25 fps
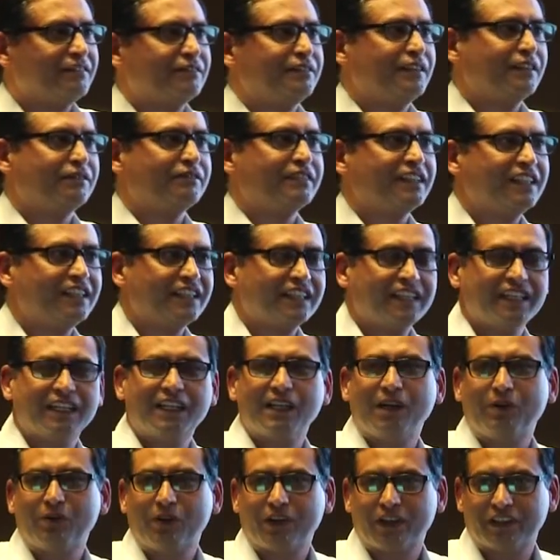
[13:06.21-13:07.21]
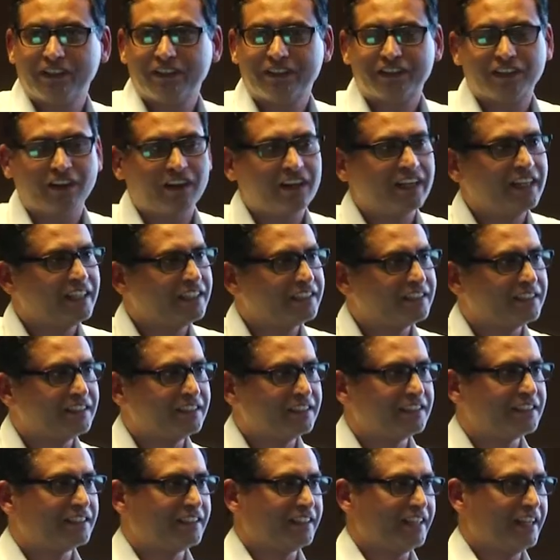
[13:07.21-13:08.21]
15 gigawatt
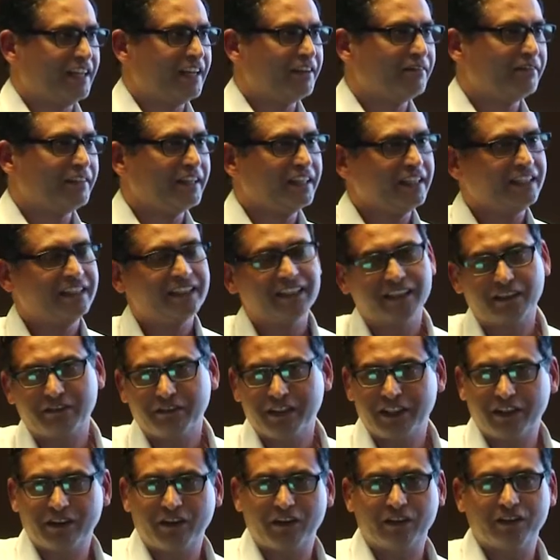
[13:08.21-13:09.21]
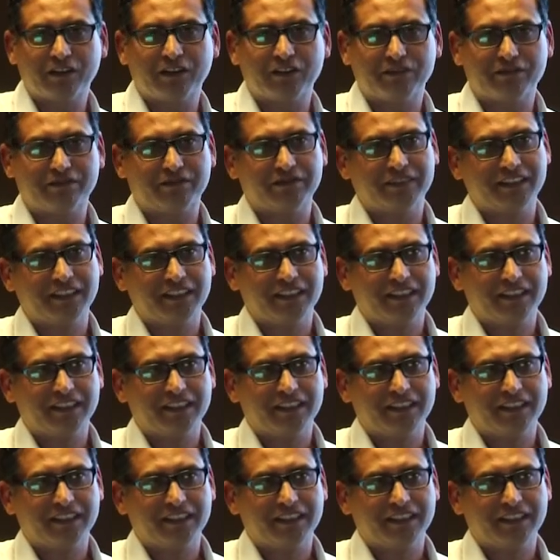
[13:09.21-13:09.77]
installations every year, we talk of